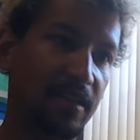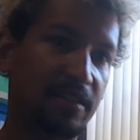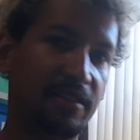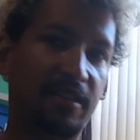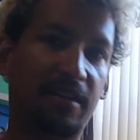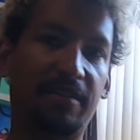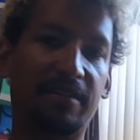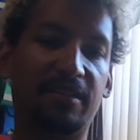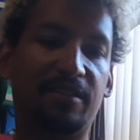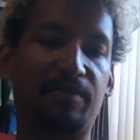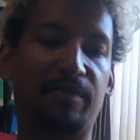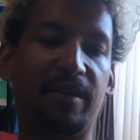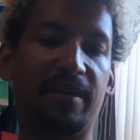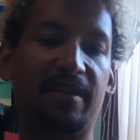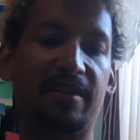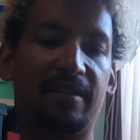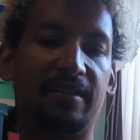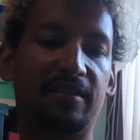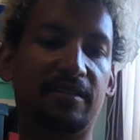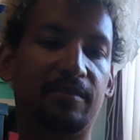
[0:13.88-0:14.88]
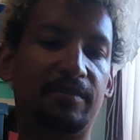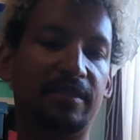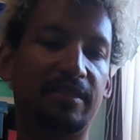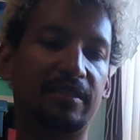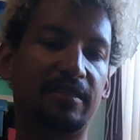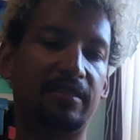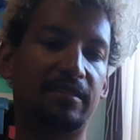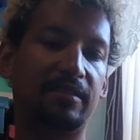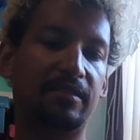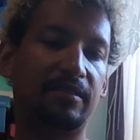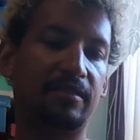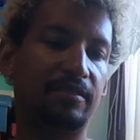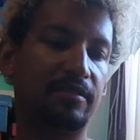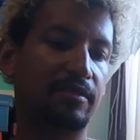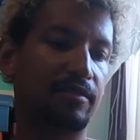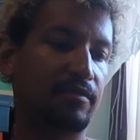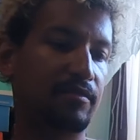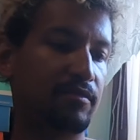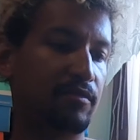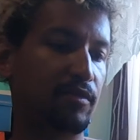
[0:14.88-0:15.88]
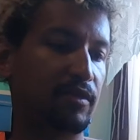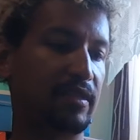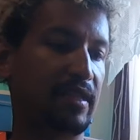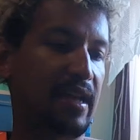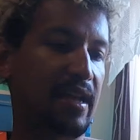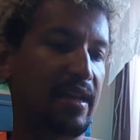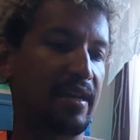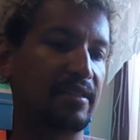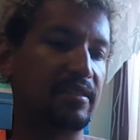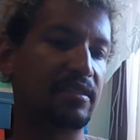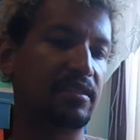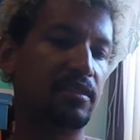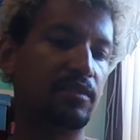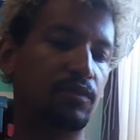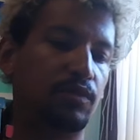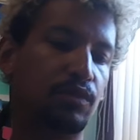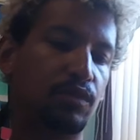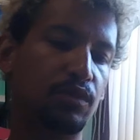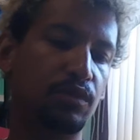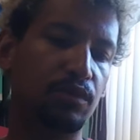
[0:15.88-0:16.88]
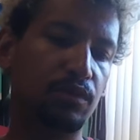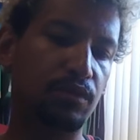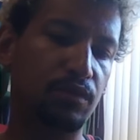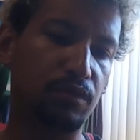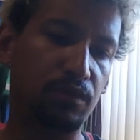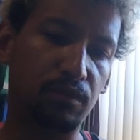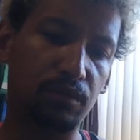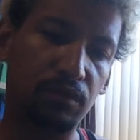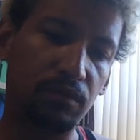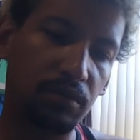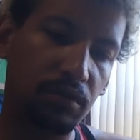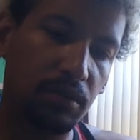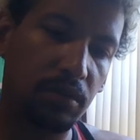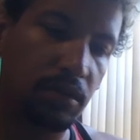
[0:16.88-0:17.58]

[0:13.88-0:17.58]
So I already sprayed it a little bit, you know, with the anti-woo.